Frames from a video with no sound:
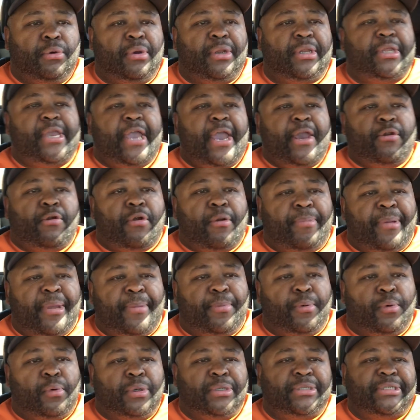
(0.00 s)
and caterer
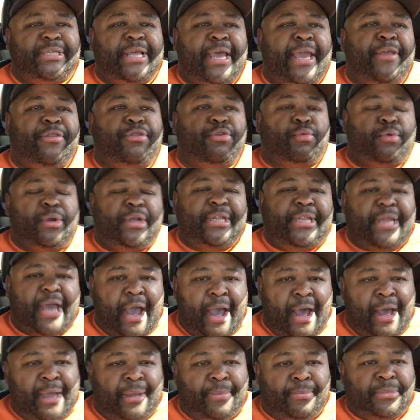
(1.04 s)
people will say 3
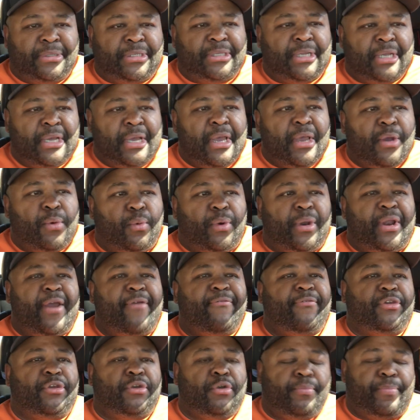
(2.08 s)
times
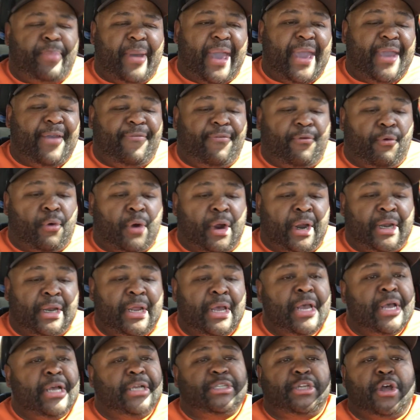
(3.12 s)
whatever you pay for it.
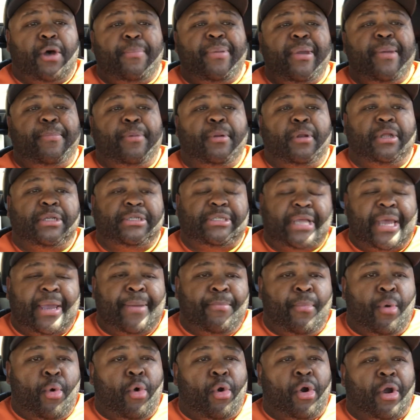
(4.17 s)
Some people will say
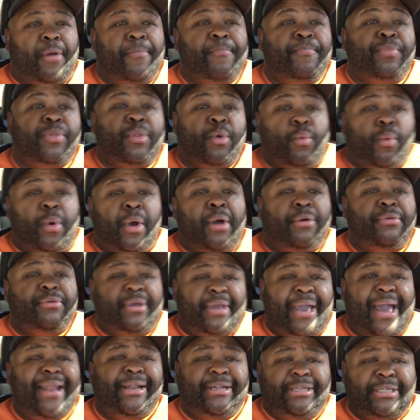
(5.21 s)
more. Well, you
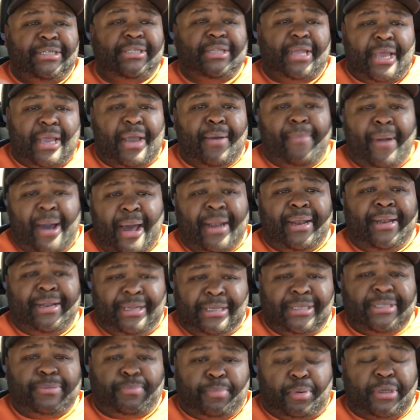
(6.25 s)
got to just think about it
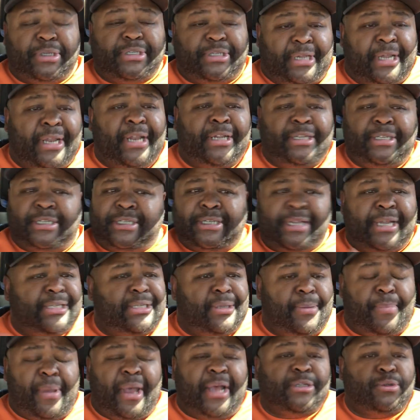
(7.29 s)
as percentages. That's
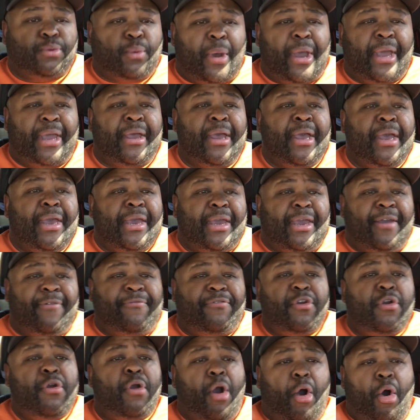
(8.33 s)
the best way. If
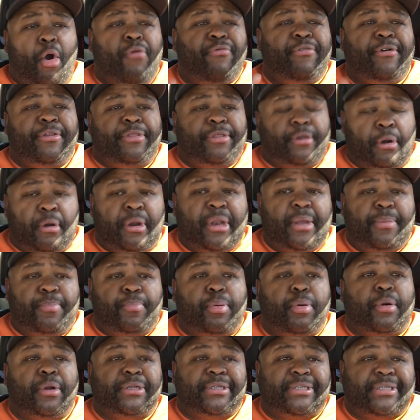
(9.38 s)
you're over
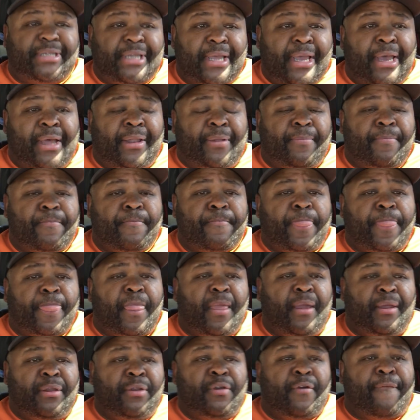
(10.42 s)
30%
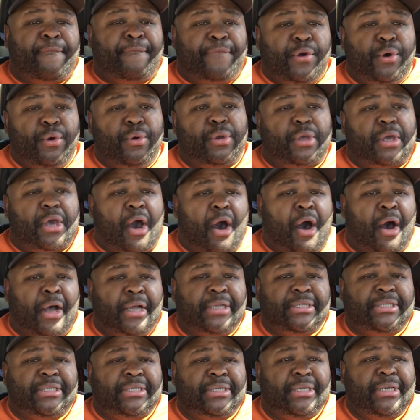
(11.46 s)
in your food
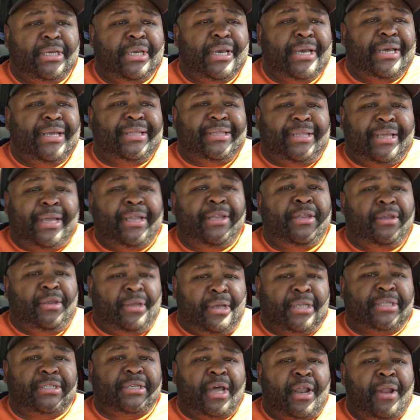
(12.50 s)
costs, then
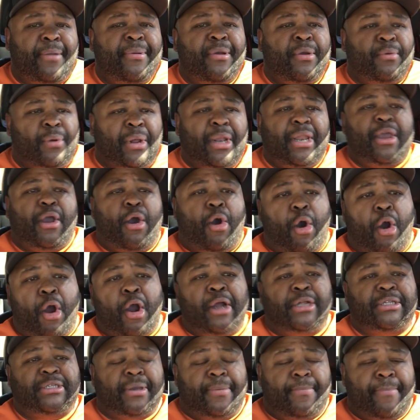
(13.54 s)
it's going to be really
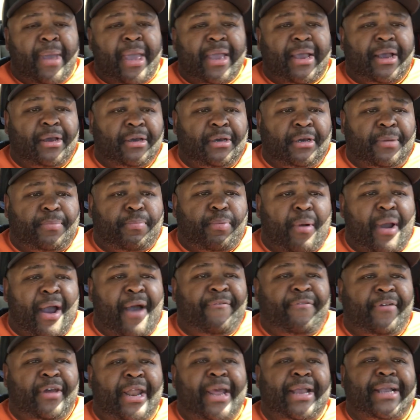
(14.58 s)
hard to make a good
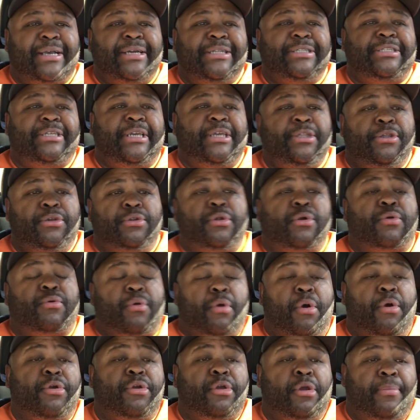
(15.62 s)
profit and continue to
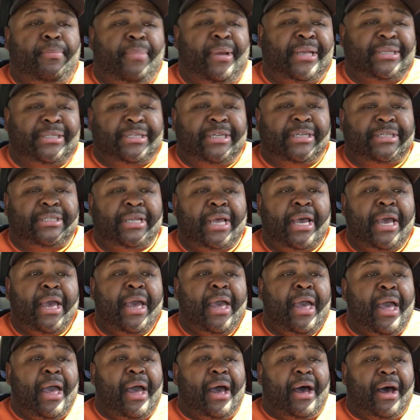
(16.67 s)
grow your business.
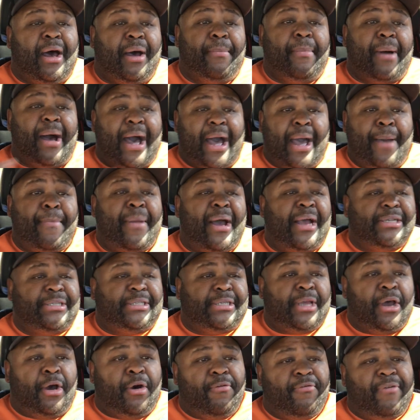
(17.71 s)
I
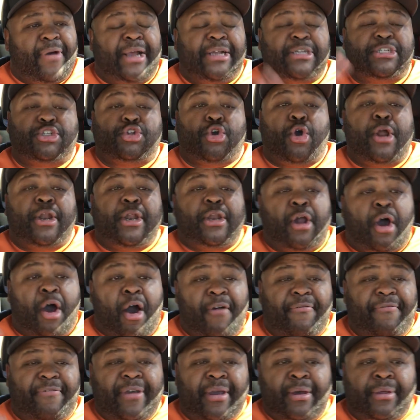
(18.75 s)
myself, I started
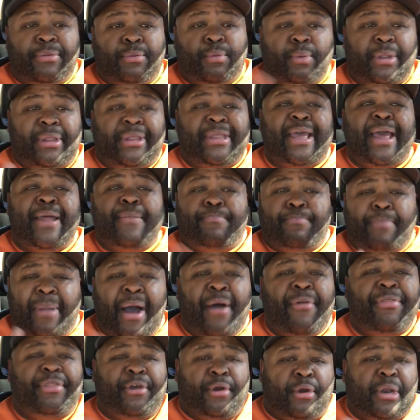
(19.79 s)
off with that
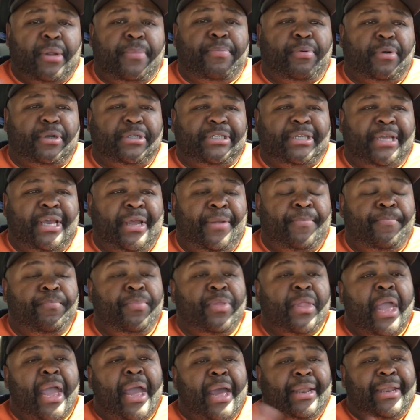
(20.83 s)
about 30%.
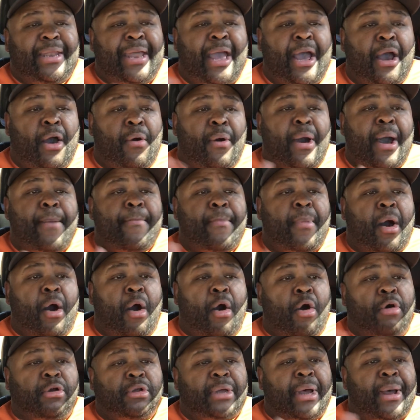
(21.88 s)
Now
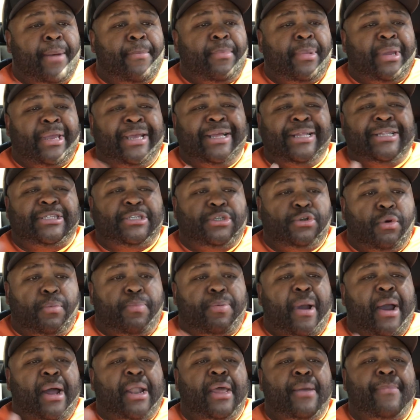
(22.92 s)
I'm into
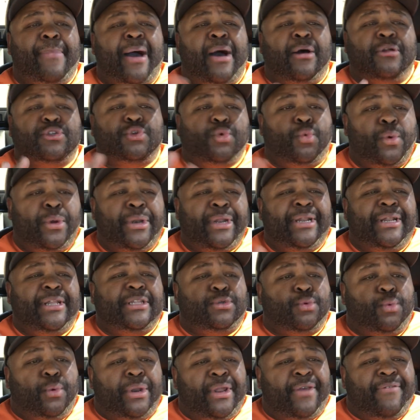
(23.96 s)
probably about 20 to
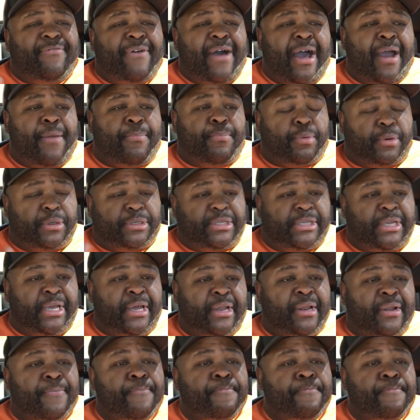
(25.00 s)
25%,